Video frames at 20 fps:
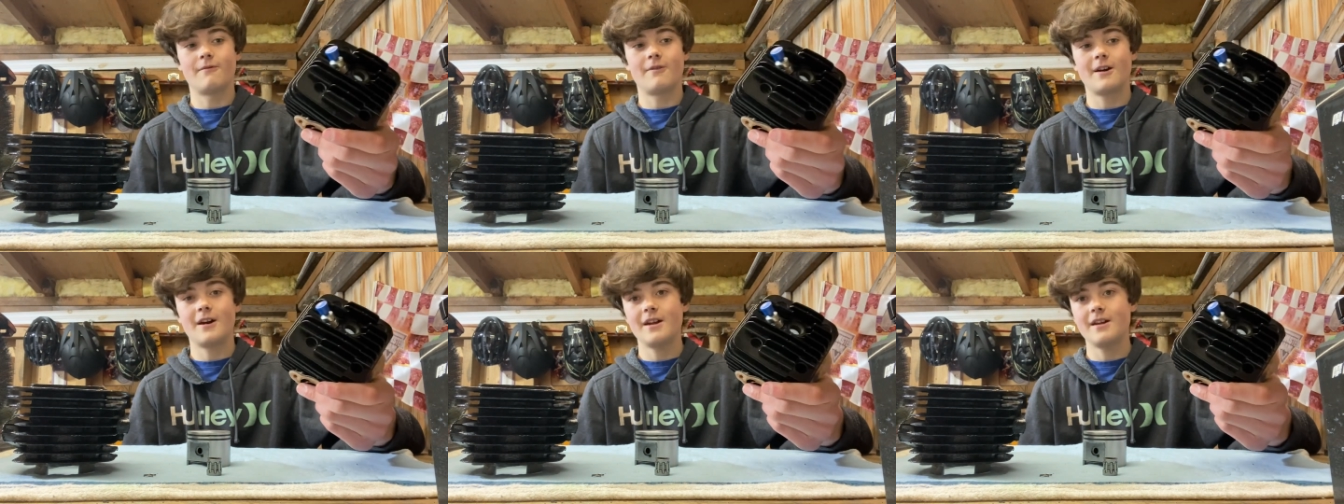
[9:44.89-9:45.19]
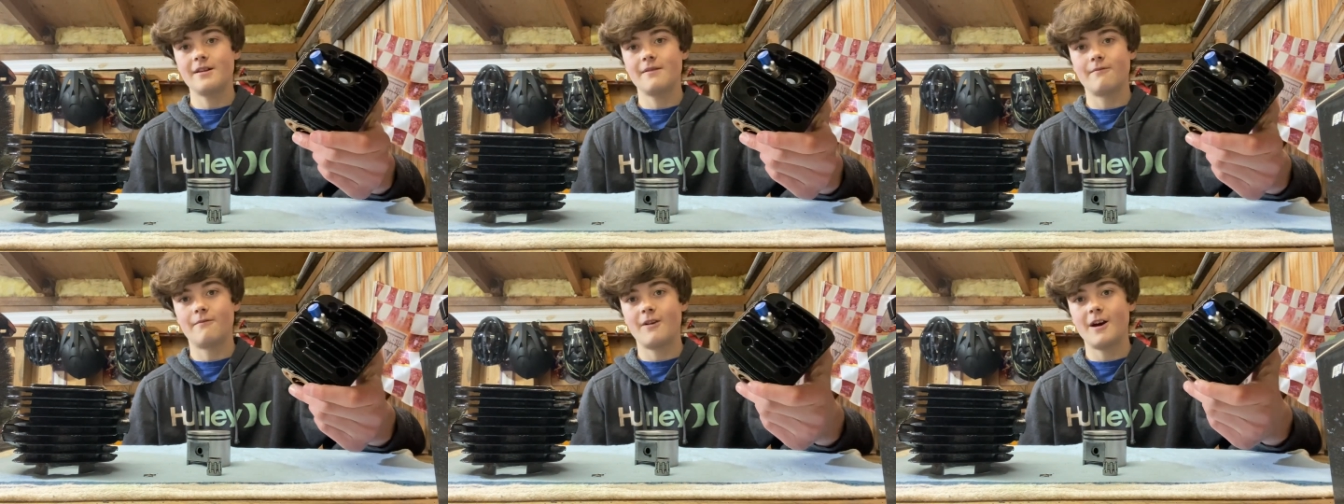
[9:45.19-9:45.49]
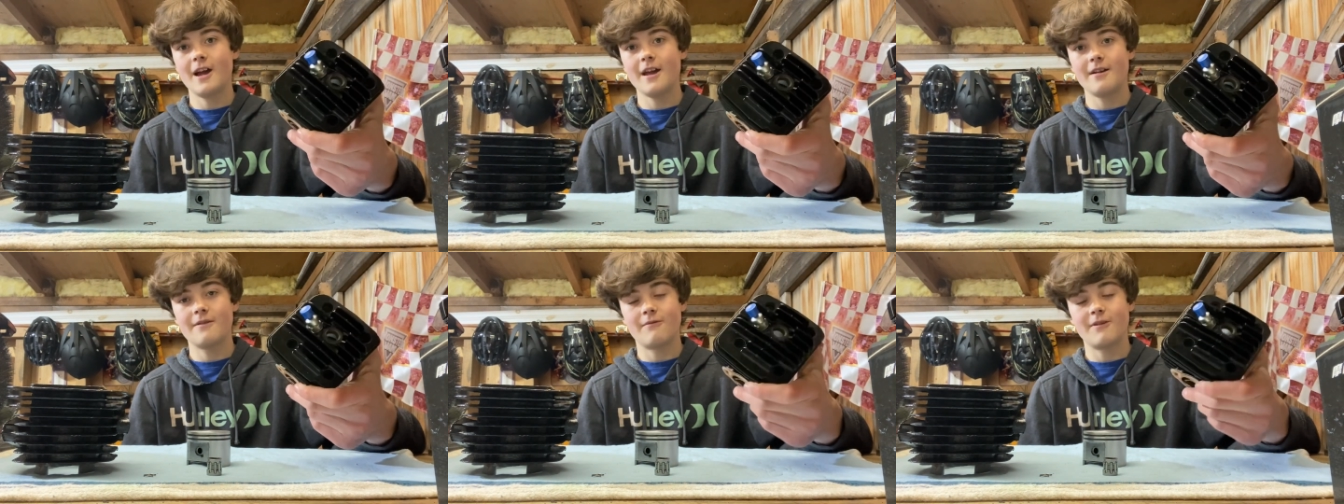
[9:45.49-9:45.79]
why,
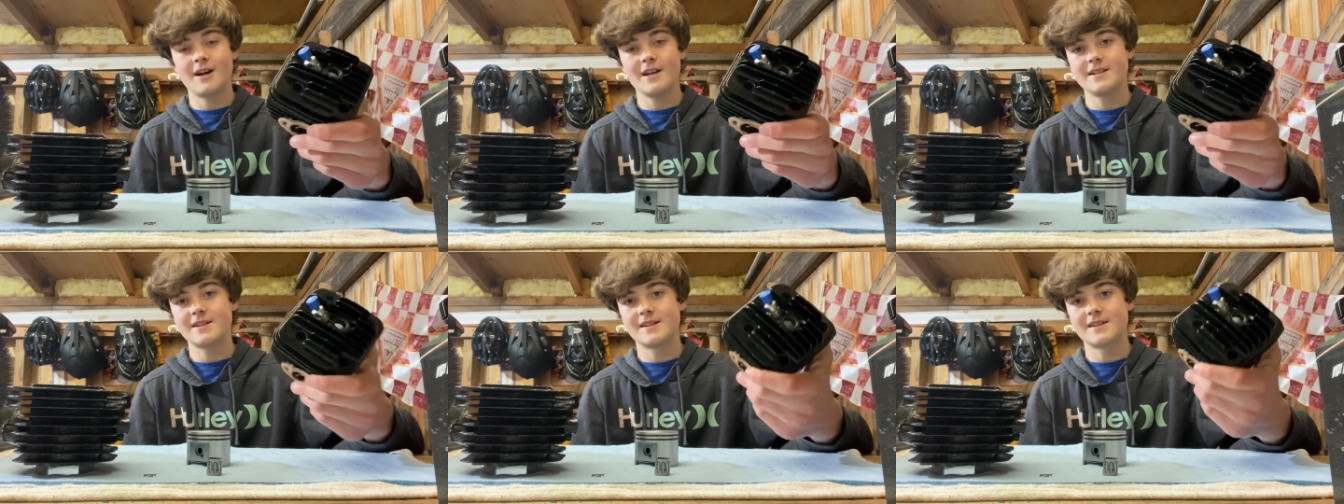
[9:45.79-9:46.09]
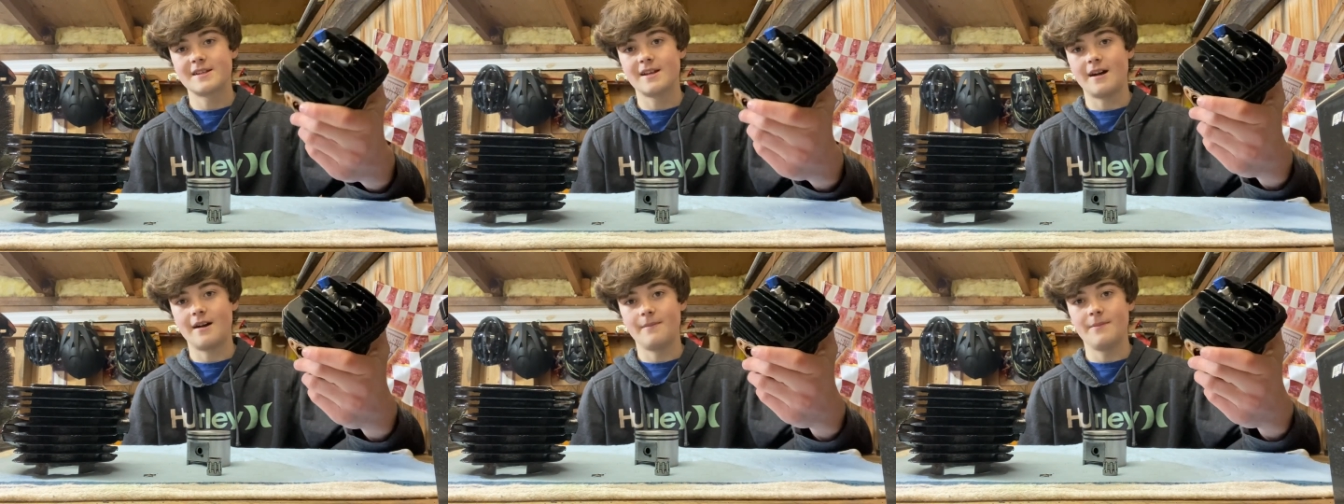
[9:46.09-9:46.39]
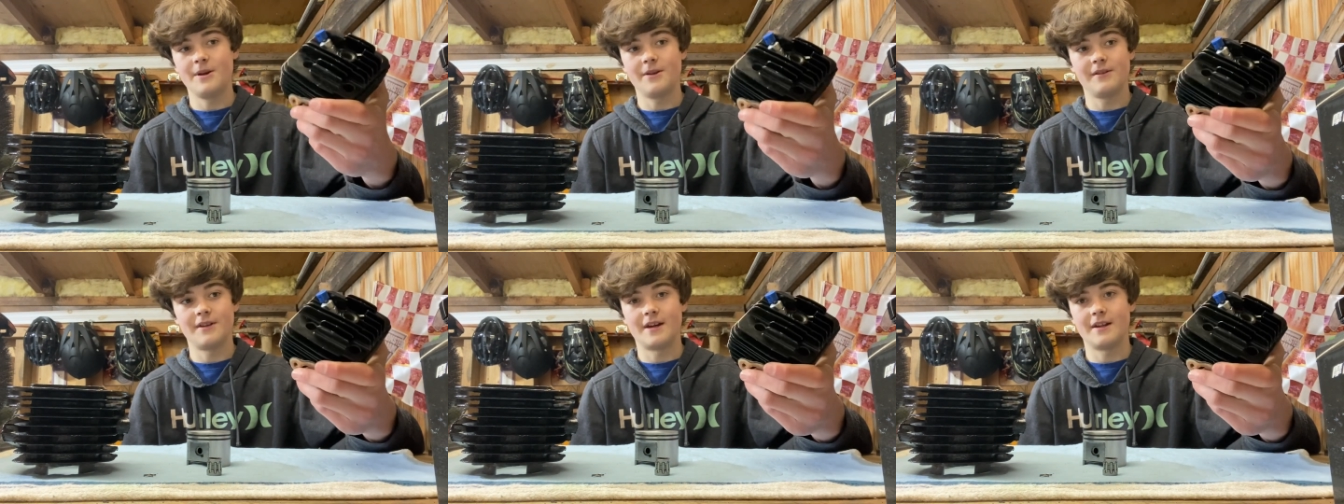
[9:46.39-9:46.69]
why, why is the saw
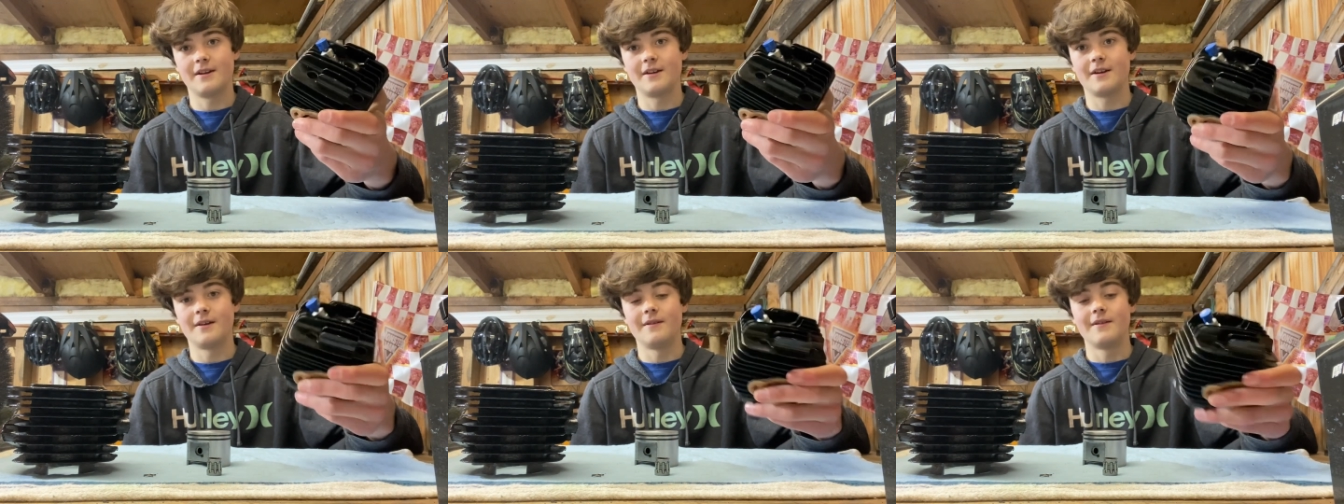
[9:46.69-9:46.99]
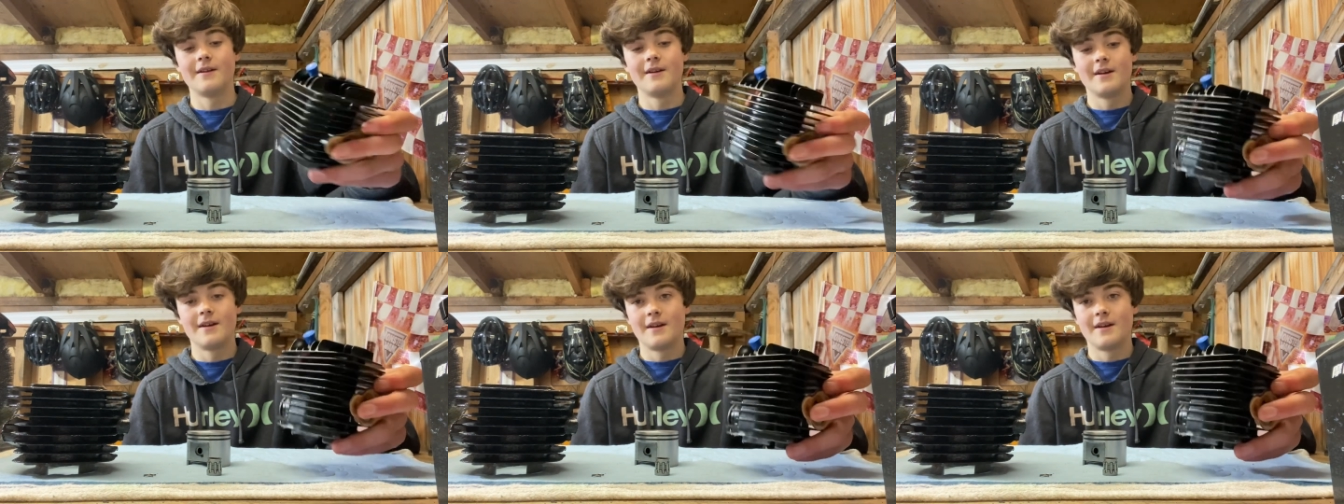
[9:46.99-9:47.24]
bill not done?